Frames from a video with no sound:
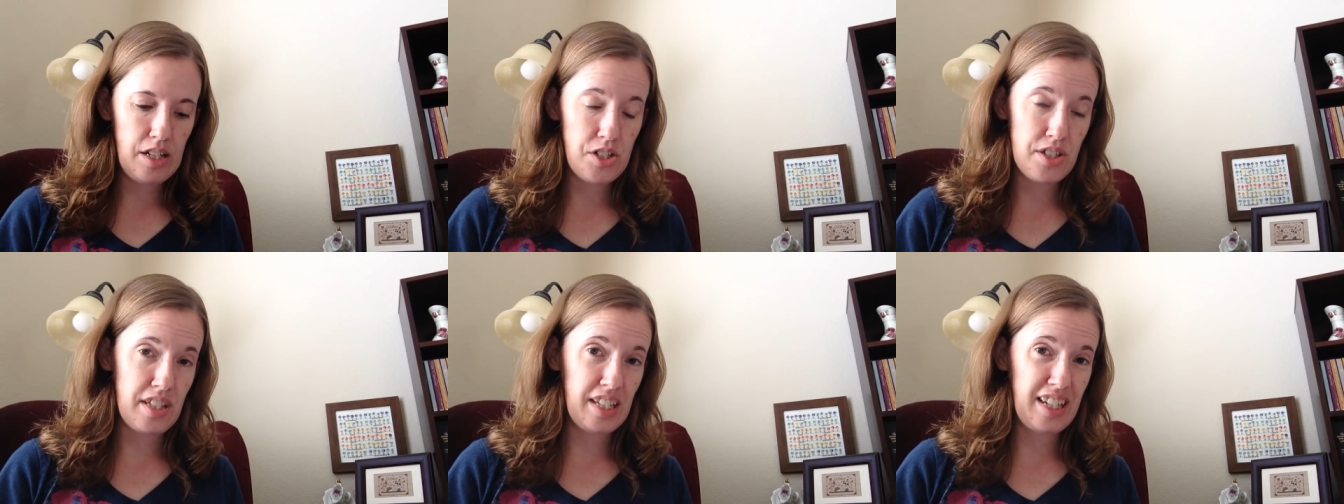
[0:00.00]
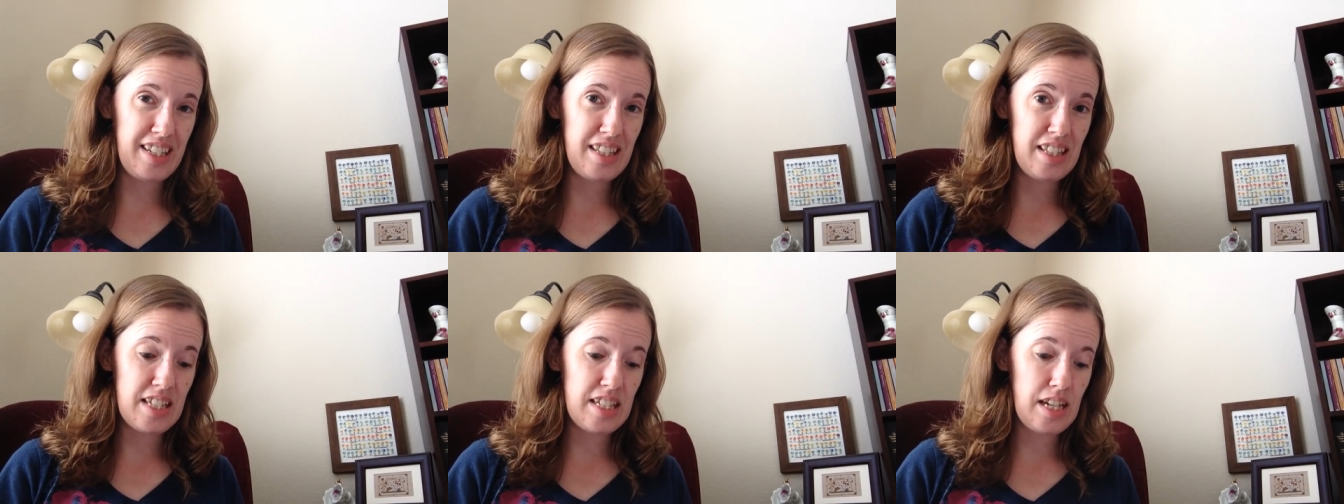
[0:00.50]
just like I
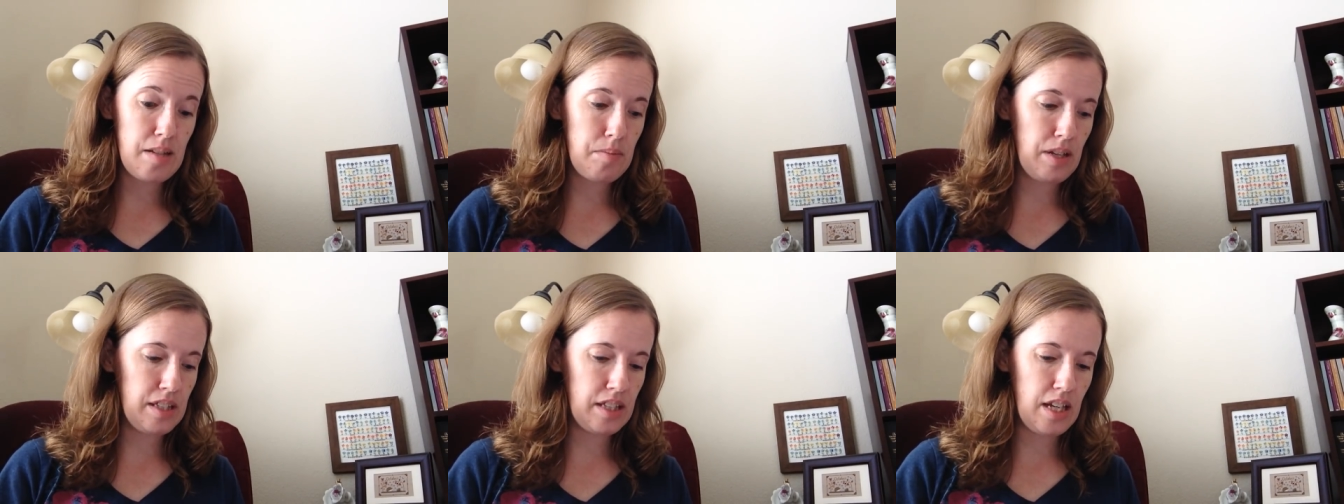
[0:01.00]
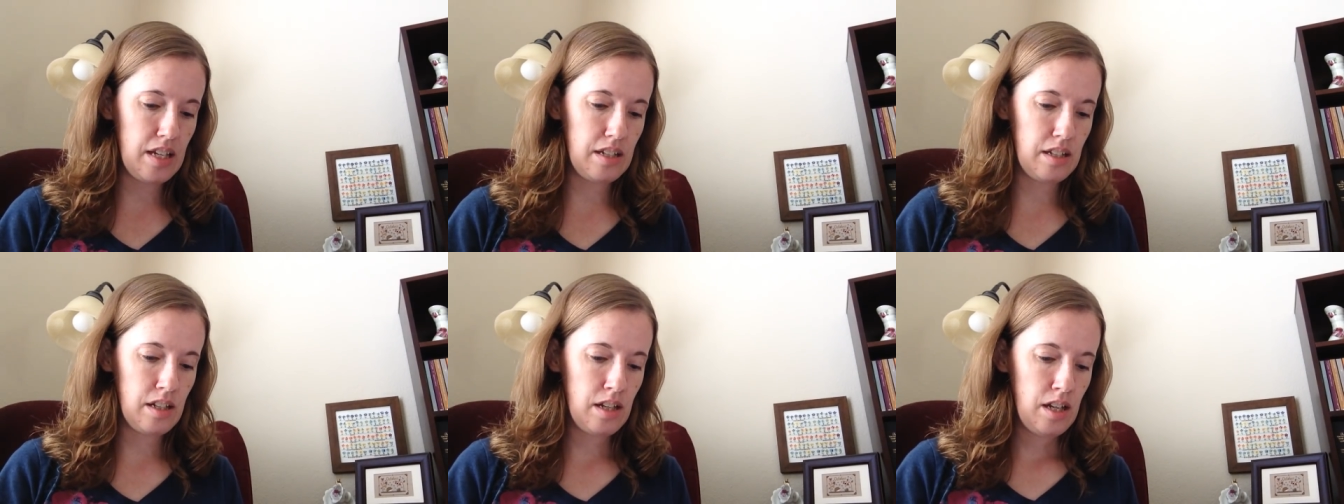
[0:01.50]
did this time. And
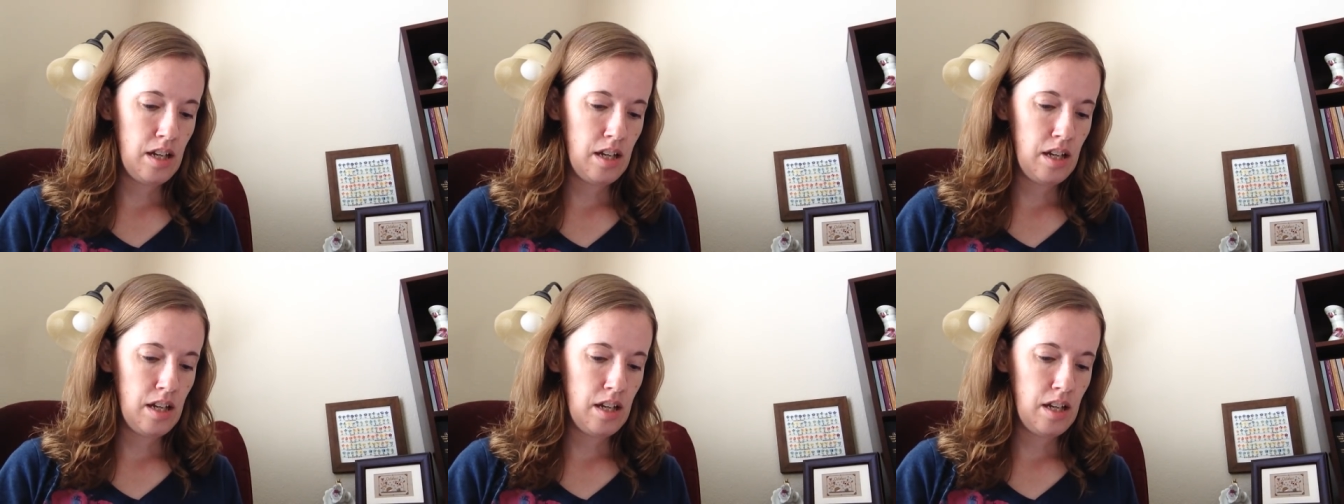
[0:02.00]
then,